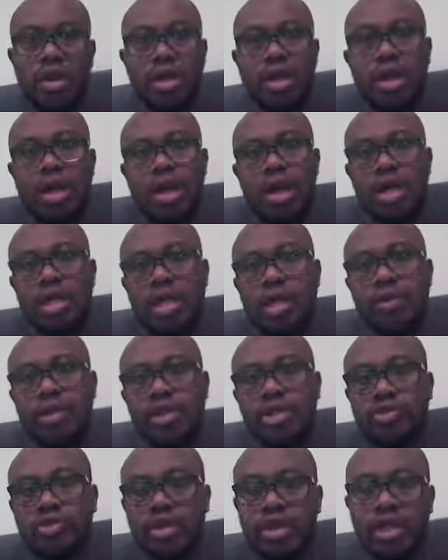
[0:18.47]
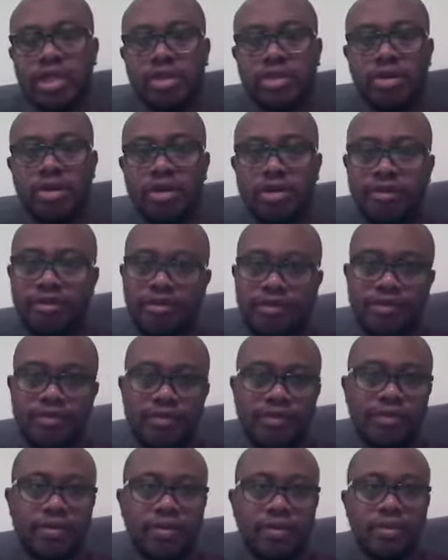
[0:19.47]
and I'm a student of
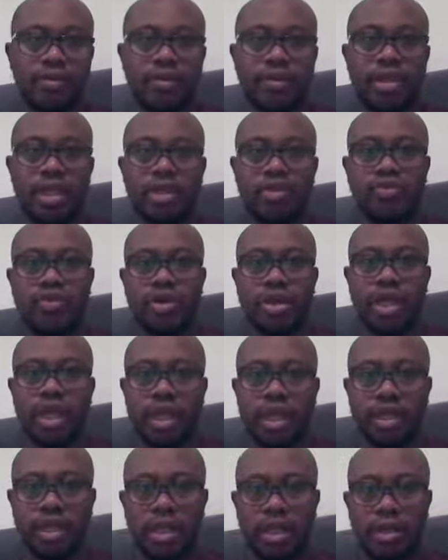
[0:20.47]
networking.